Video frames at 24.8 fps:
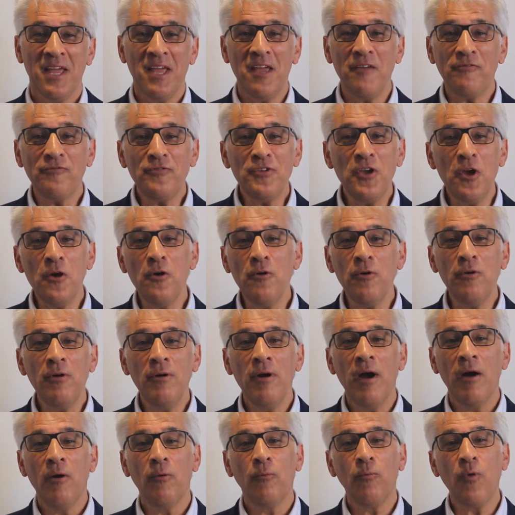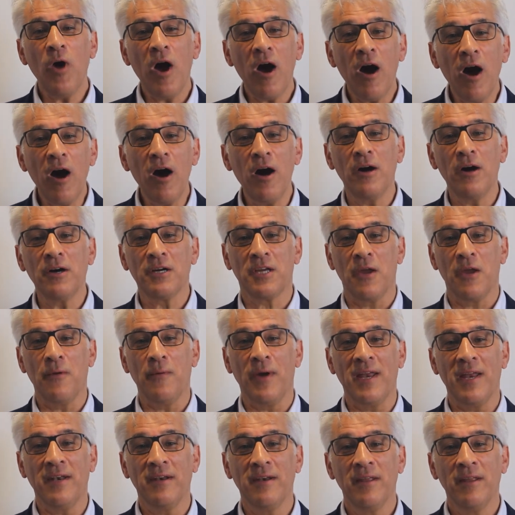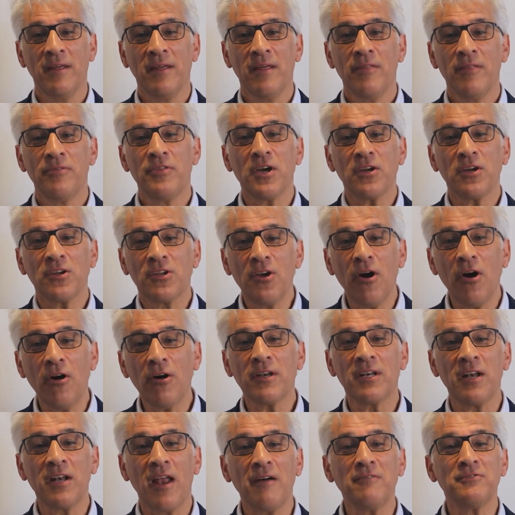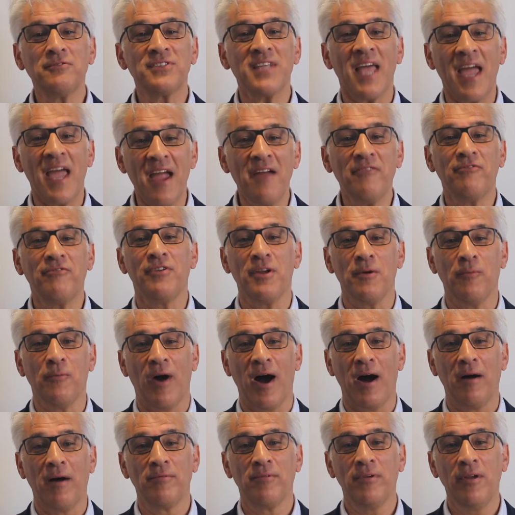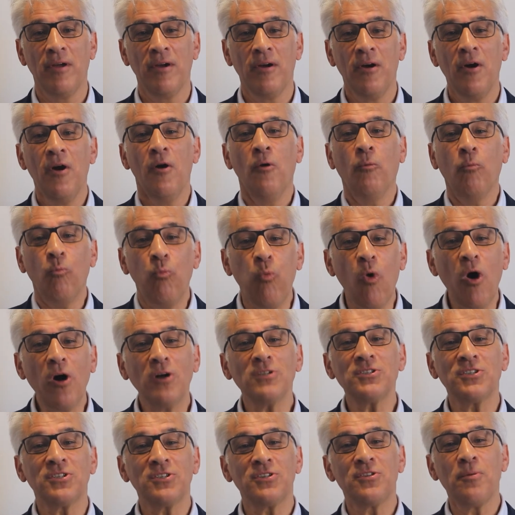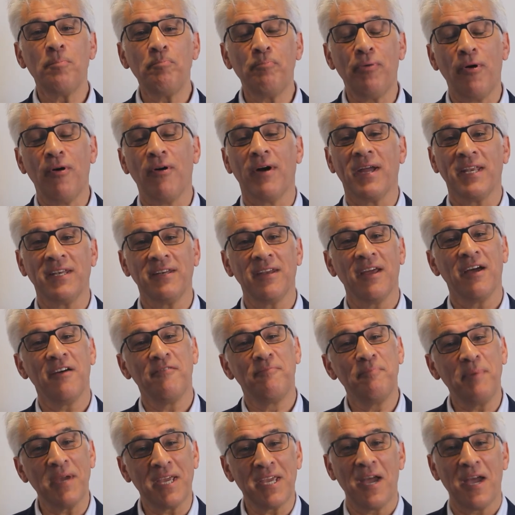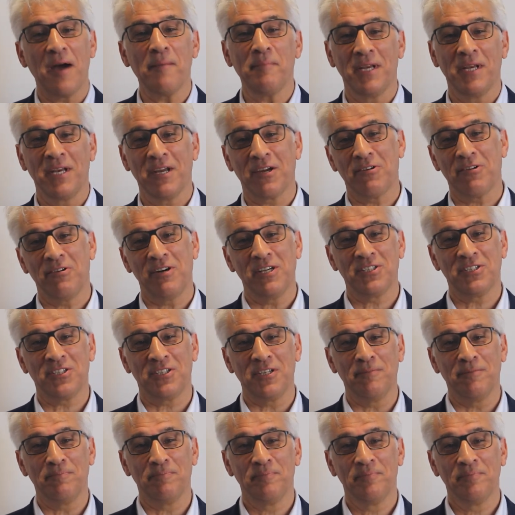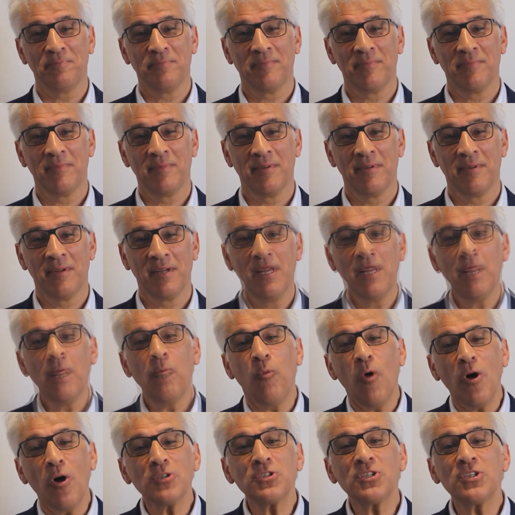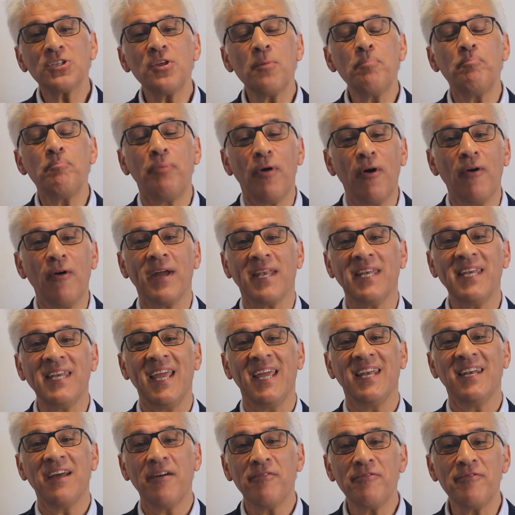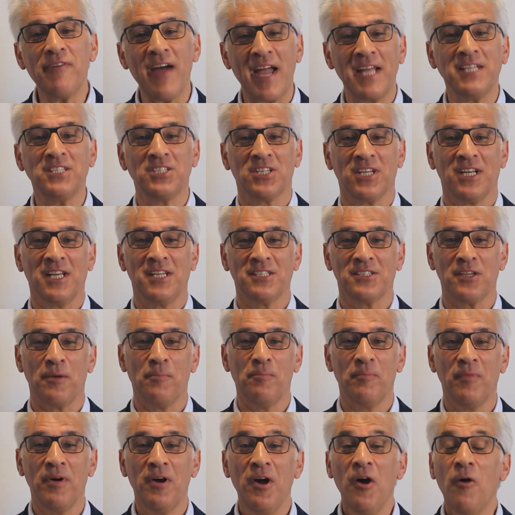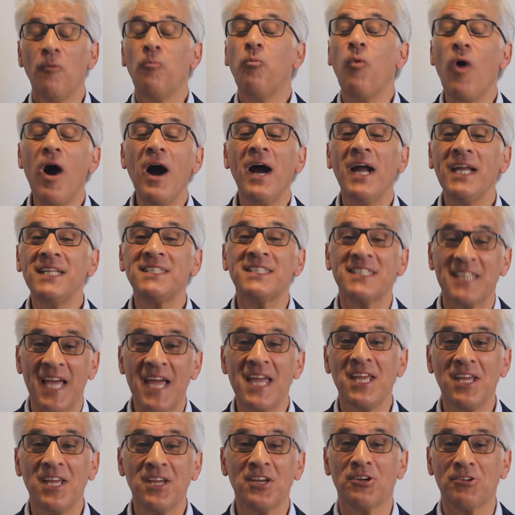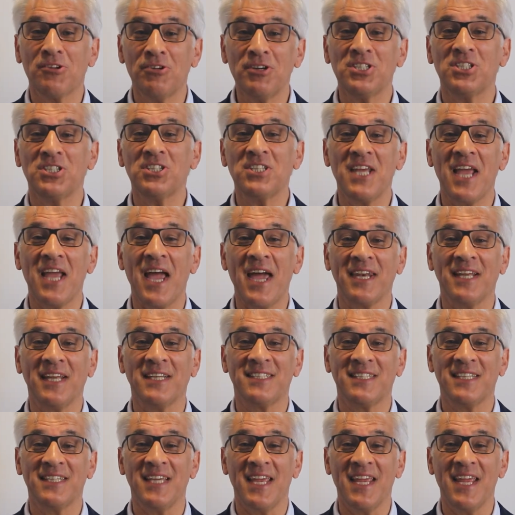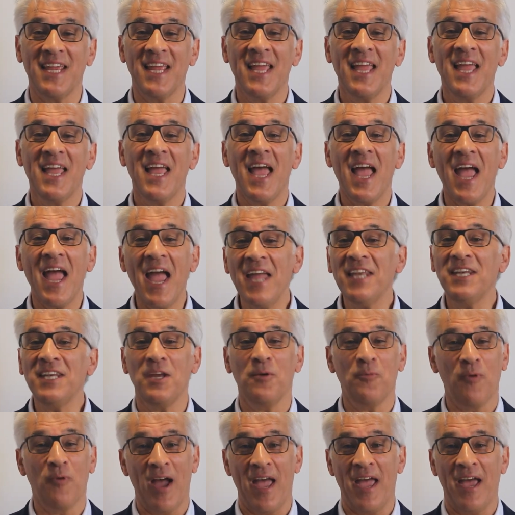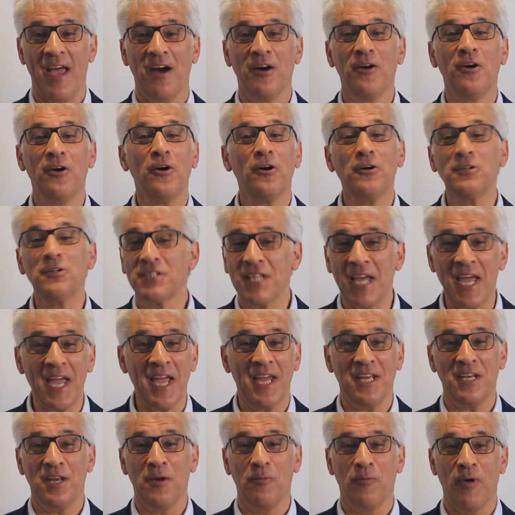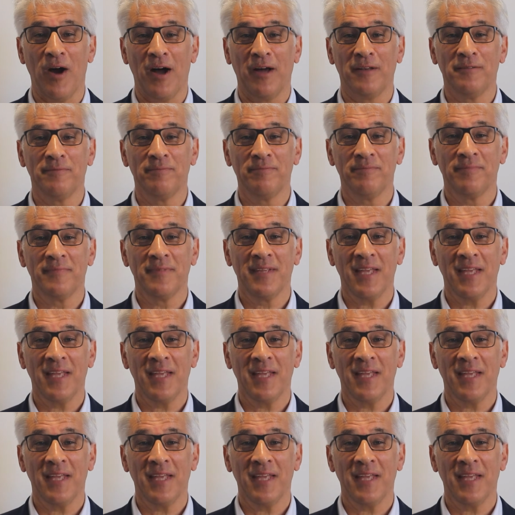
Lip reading: If you were arguing that God loves everyone, what's the point of becoming a Christian? What's the point in evangelism? Why take Christianity anywhere or to anyone?